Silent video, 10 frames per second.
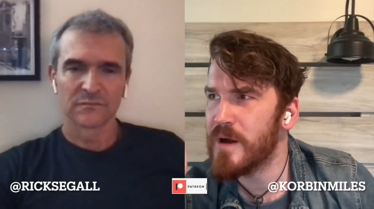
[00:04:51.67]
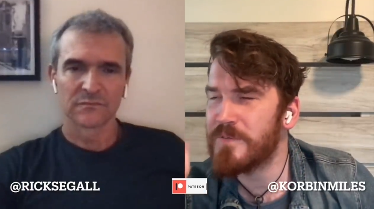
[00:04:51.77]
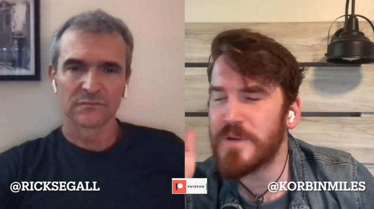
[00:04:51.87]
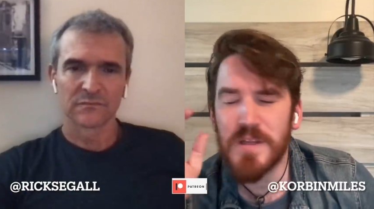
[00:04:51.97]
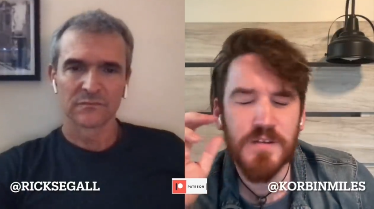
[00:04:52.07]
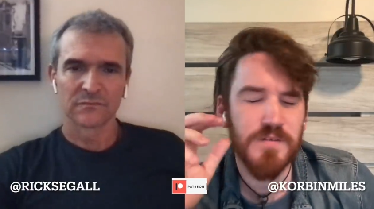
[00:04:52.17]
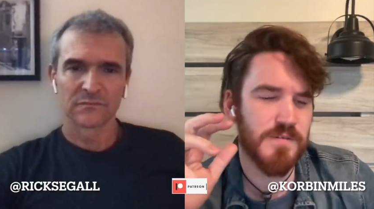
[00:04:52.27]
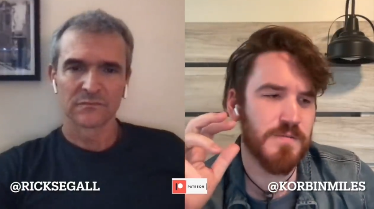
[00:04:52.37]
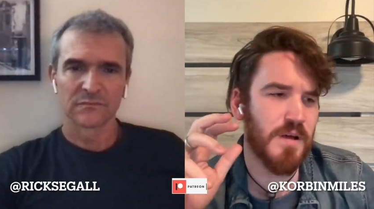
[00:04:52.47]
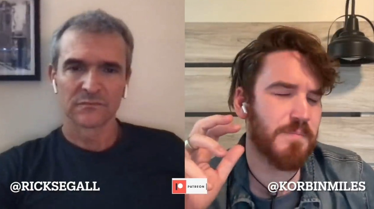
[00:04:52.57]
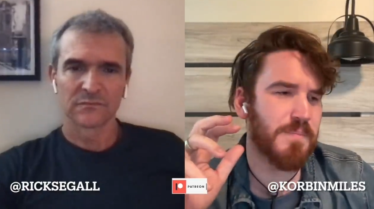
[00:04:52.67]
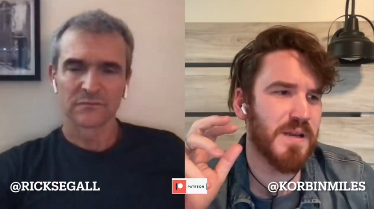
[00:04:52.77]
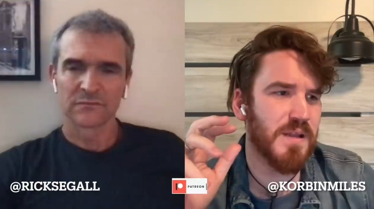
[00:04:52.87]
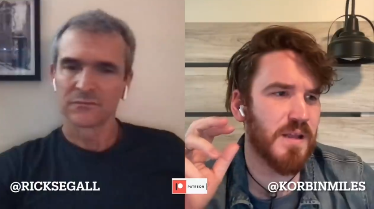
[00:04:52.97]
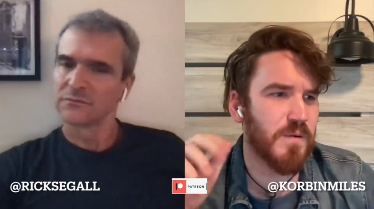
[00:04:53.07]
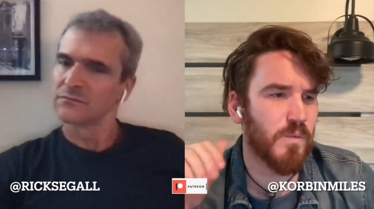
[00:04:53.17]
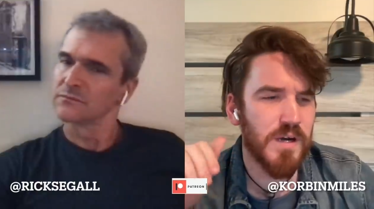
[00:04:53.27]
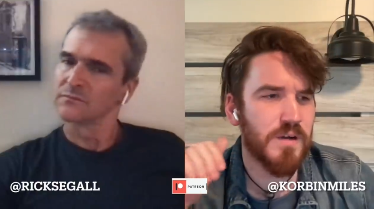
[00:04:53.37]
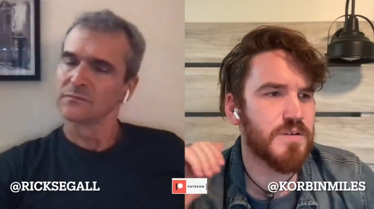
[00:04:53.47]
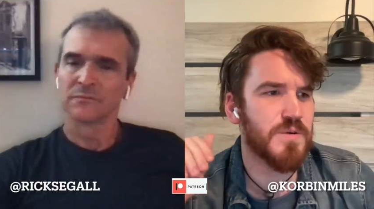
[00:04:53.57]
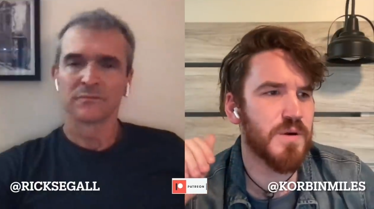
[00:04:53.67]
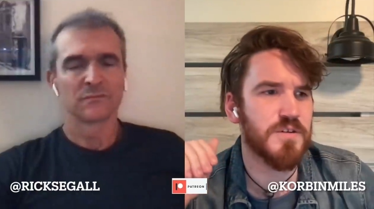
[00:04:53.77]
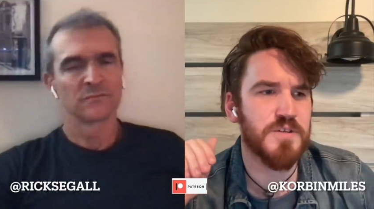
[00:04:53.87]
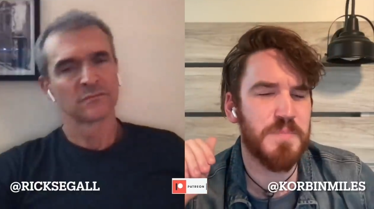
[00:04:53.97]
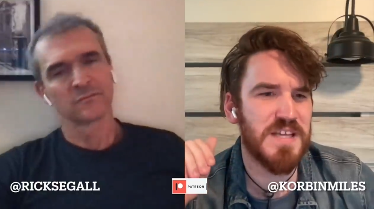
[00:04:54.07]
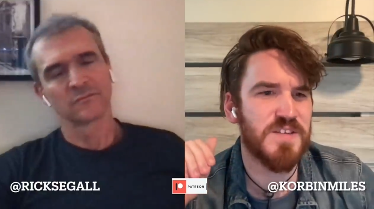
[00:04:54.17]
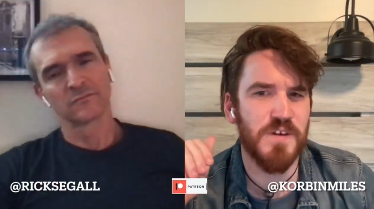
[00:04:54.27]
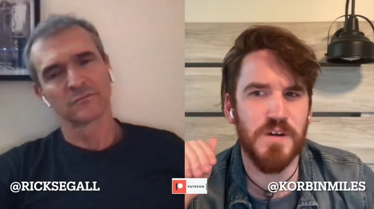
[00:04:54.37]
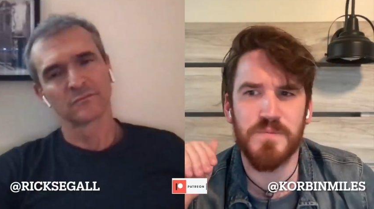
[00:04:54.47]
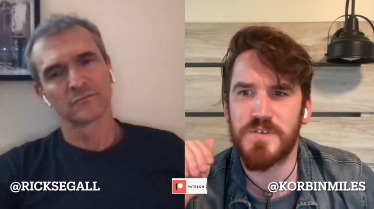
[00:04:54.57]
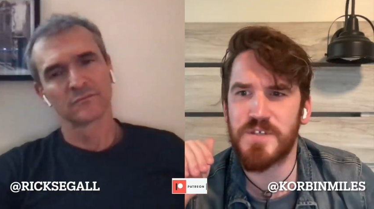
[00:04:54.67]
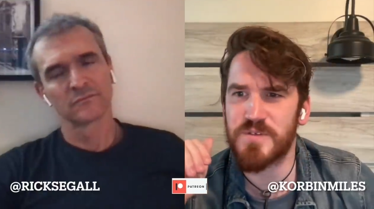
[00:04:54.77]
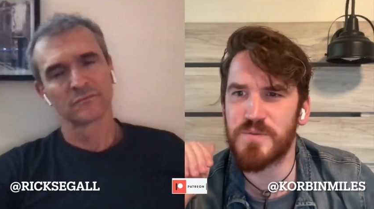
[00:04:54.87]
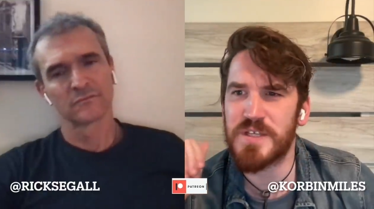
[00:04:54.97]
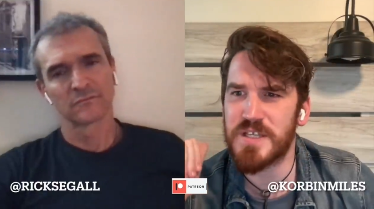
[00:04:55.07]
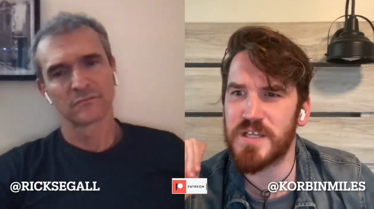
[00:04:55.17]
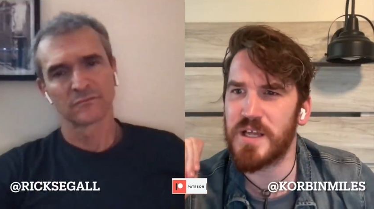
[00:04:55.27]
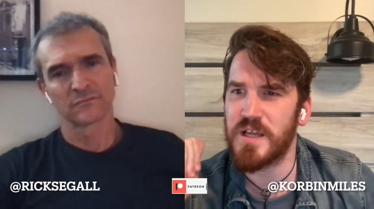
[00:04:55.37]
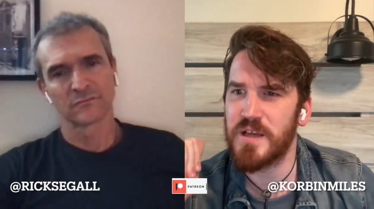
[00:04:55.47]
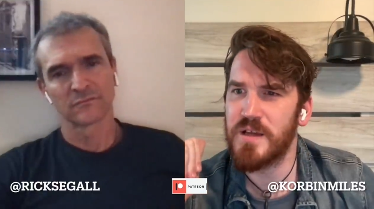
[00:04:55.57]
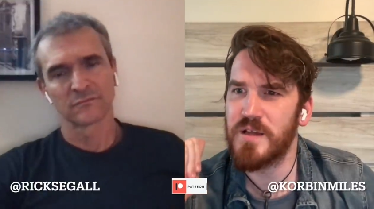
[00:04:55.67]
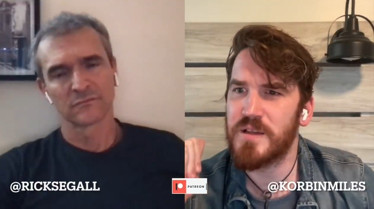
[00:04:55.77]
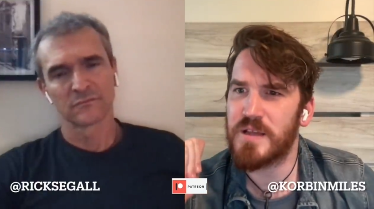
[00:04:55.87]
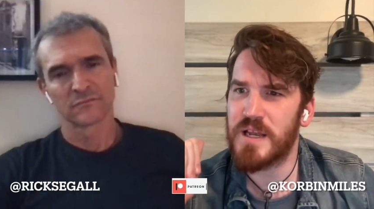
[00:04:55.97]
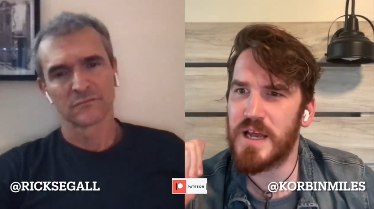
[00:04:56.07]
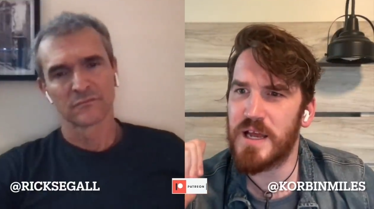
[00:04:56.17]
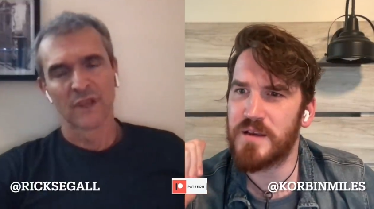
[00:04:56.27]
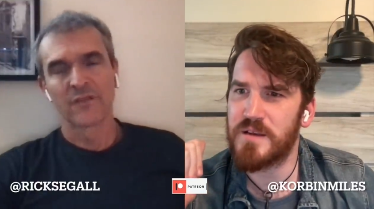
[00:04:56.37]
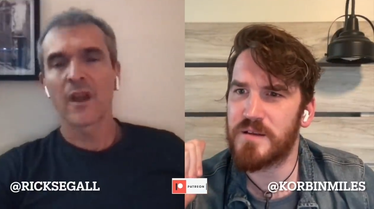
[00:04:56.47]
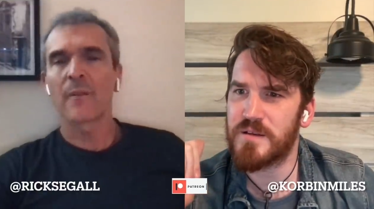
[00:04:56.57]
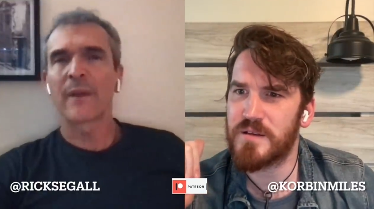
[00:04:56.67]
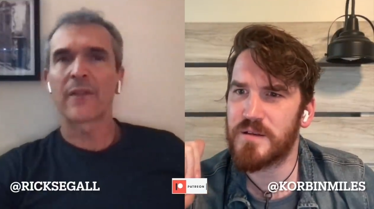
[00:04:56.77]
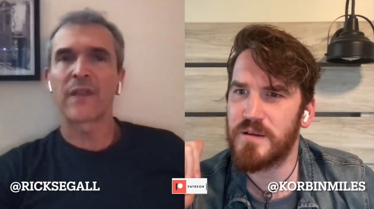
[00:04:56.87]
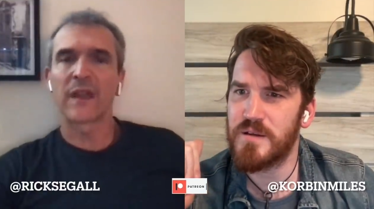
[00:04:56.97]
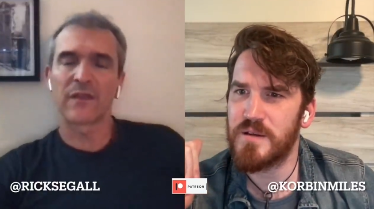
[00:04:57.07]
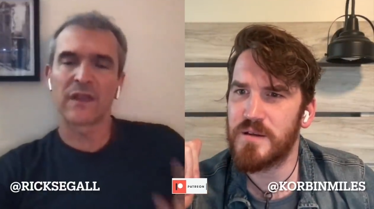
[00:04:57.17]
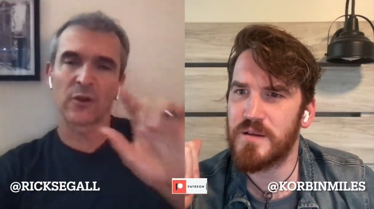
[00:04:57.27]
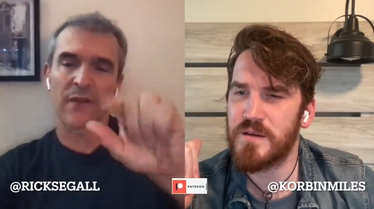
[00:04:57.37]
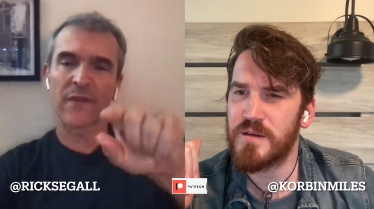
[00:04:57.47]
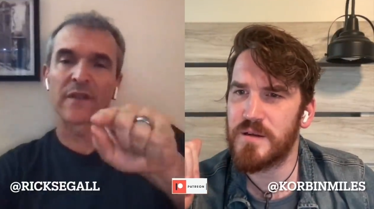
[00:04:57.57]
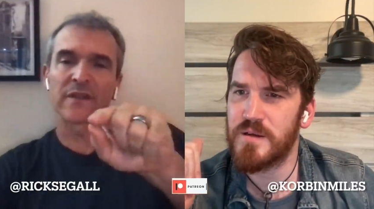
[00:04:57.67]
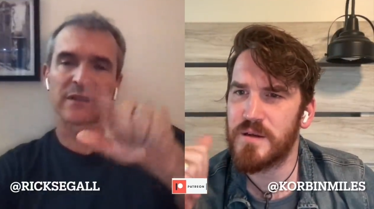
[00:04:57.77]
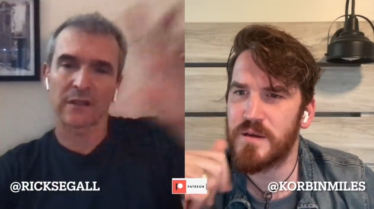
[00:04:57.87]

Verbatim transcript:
Speaker 1: I
Speaker 2: feel
Speaker 1: like there's been like one or two other space films just recently that had
Speaker 2: They are, but I think these are.